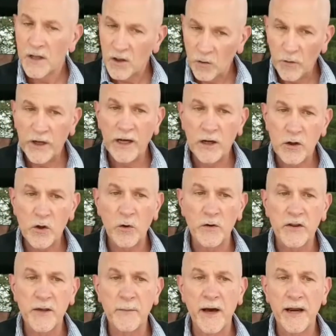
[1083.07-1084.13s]
We need to show it to
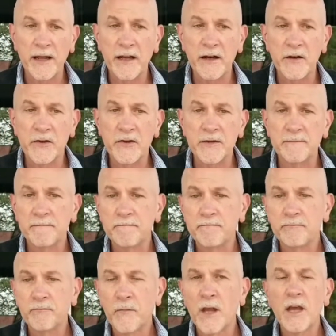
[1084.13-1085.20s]
somebody else.
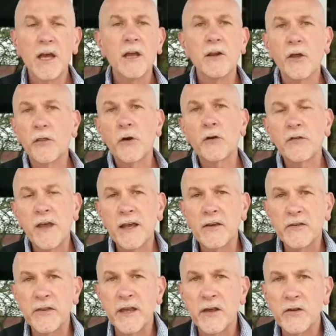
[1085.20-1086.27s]
The third thing
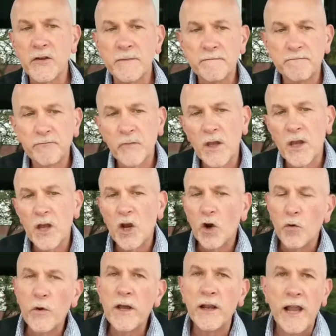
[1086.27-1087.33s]
is this.
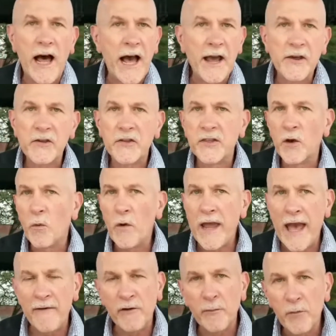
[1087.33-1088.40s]
Realize that we
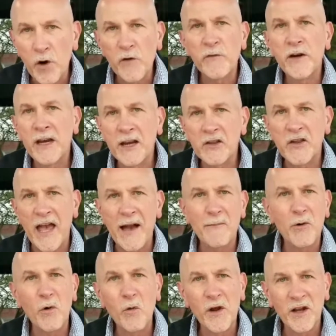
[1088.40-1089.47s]
have a perfect
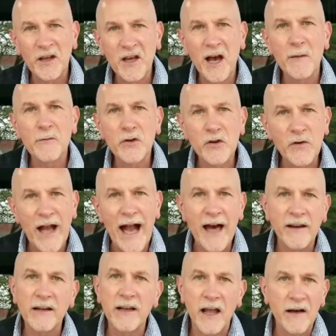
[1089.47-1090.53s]
example when it comes to how
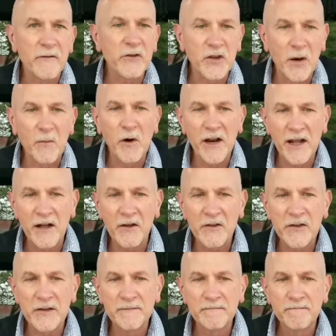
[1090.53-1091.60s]
to love someone
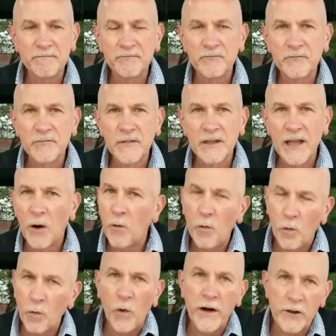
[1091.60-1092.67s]
else. Now,
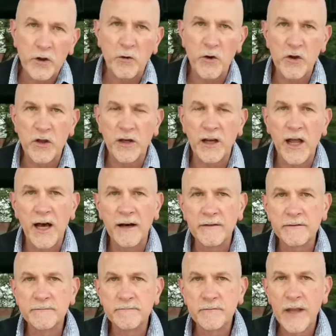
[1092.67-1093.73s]
what is Christian love?
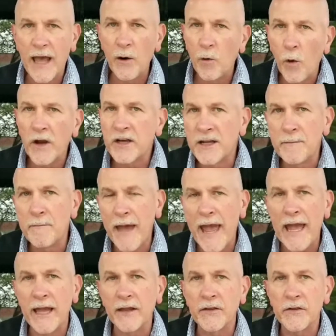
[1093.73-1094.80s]
And what
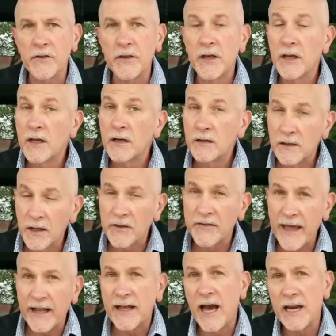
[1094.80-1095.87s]
demands does
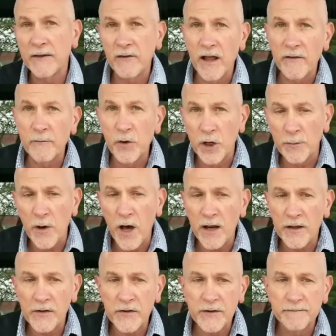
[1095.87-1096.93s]
that kind of love put upon
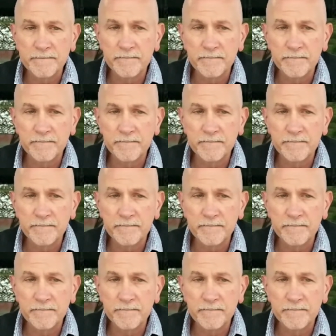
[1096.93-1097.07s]
us?